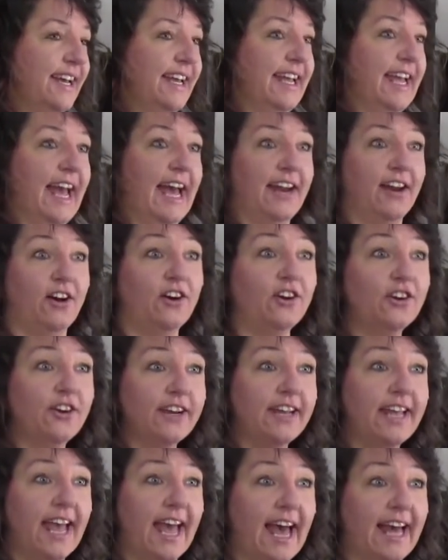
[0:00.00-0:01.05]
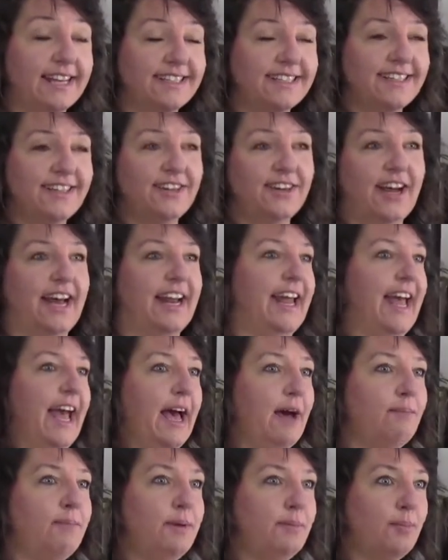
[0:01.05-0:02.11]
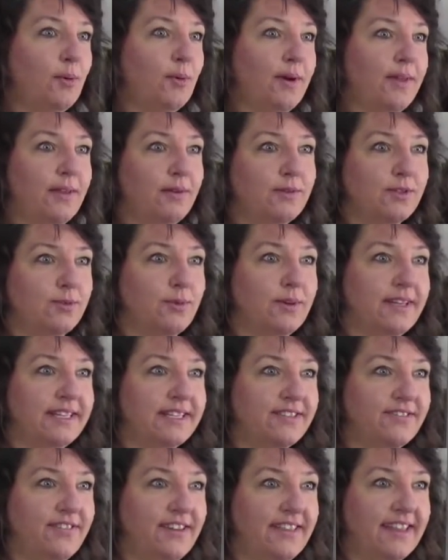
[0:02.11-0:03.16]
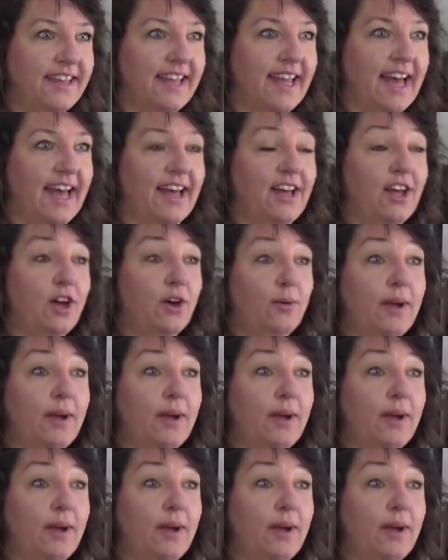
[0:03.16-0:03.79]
He had a hungry cat, had a happy boy that was willing to feed the cat.